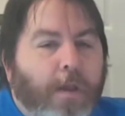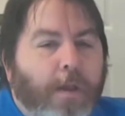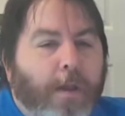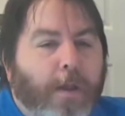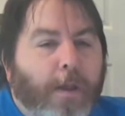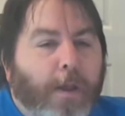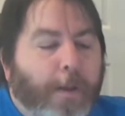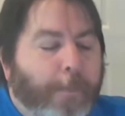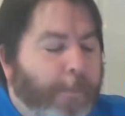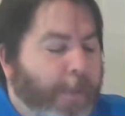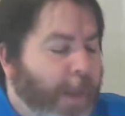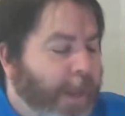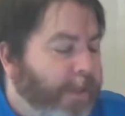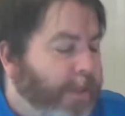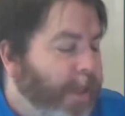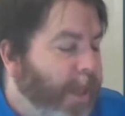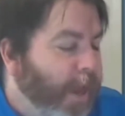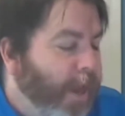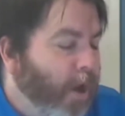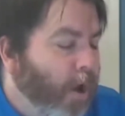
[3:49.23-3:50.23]
And
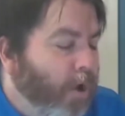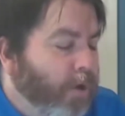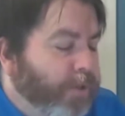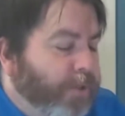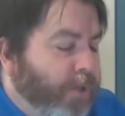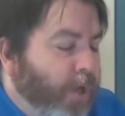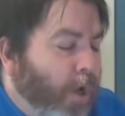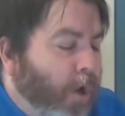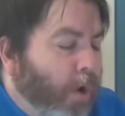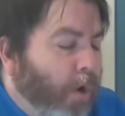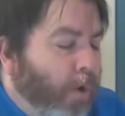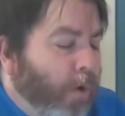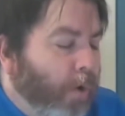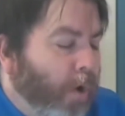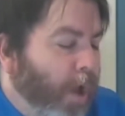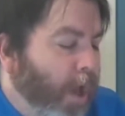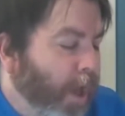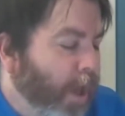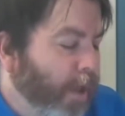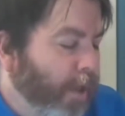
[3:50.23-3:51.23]
then
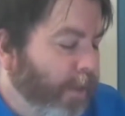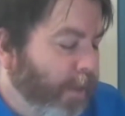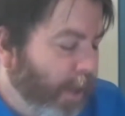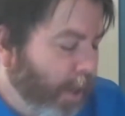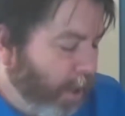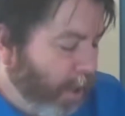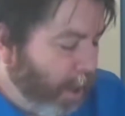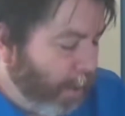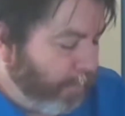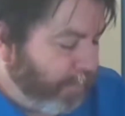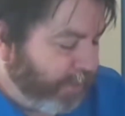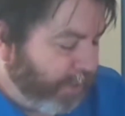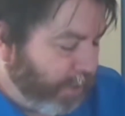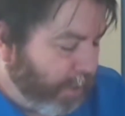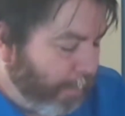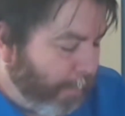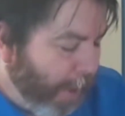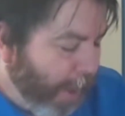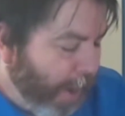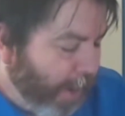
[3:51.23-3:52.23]
also that comes in the
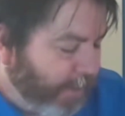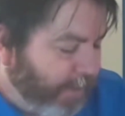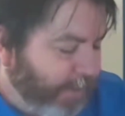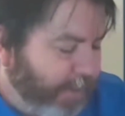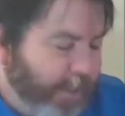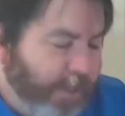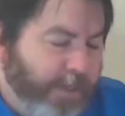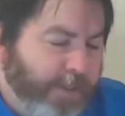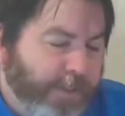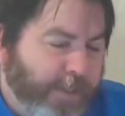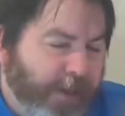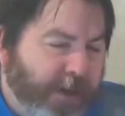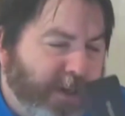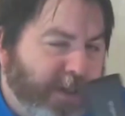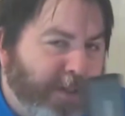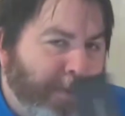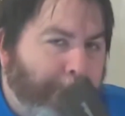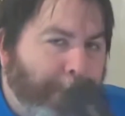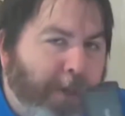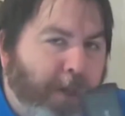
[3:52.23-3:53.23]
box is
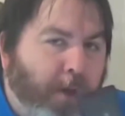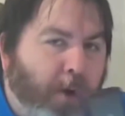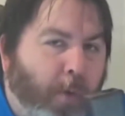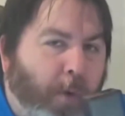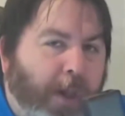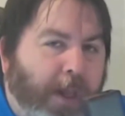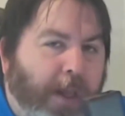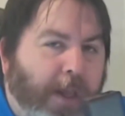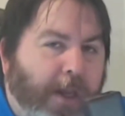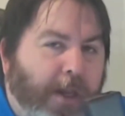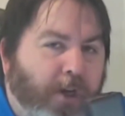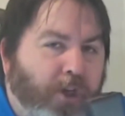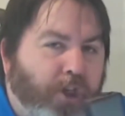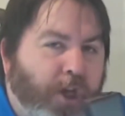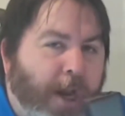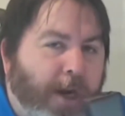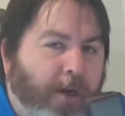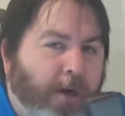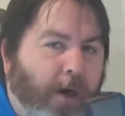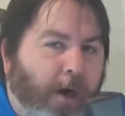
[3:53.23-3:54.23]
this PoE
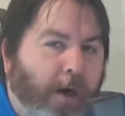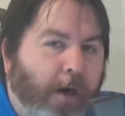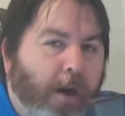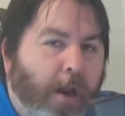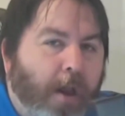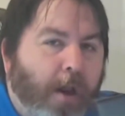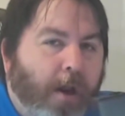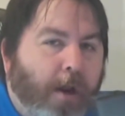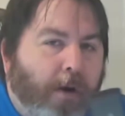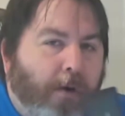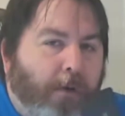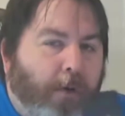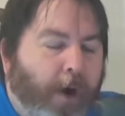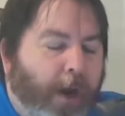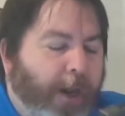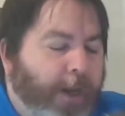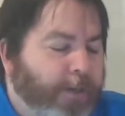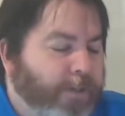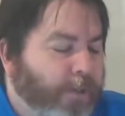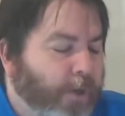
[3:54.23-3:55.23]
injector,
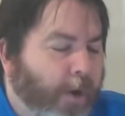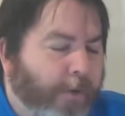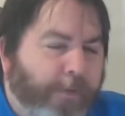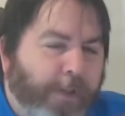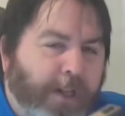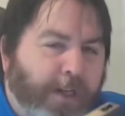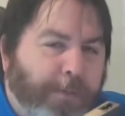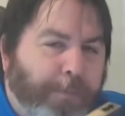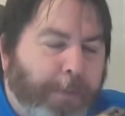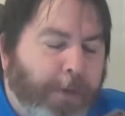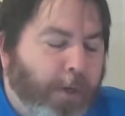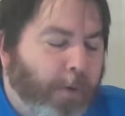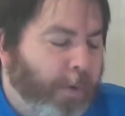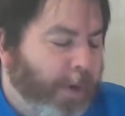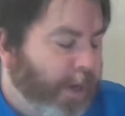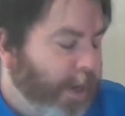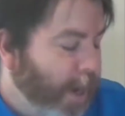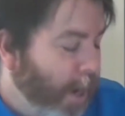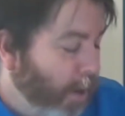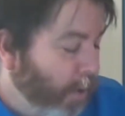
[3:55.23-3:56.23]
right? So everything's
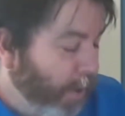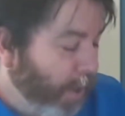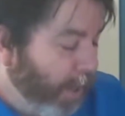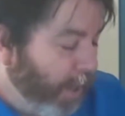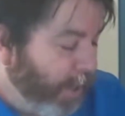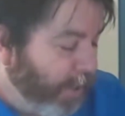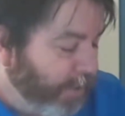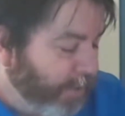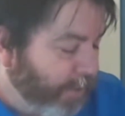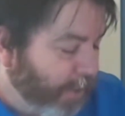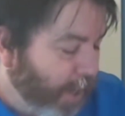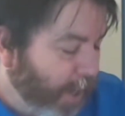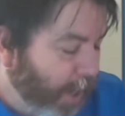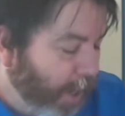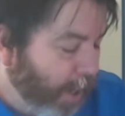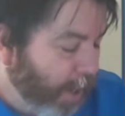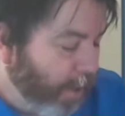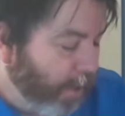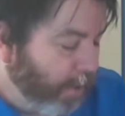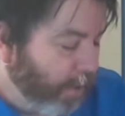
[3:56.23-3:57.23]
PoE nowadays,
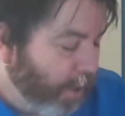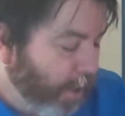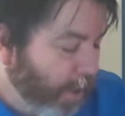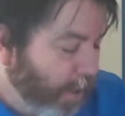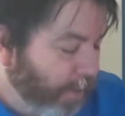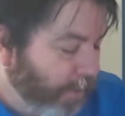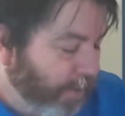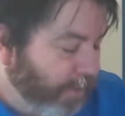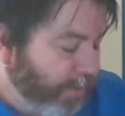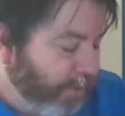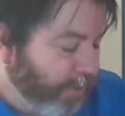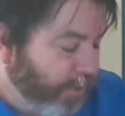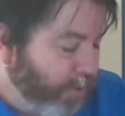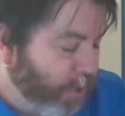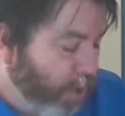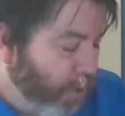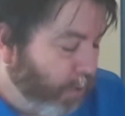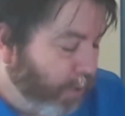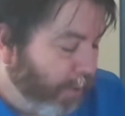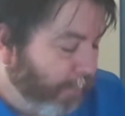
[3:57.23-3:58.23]
and this is
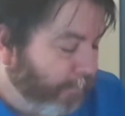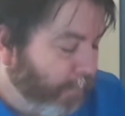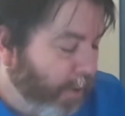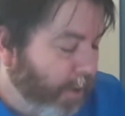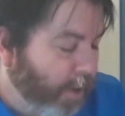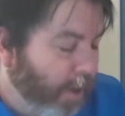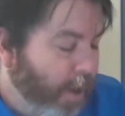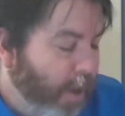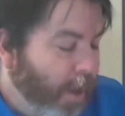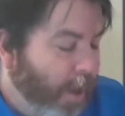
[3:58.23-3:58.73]
no different.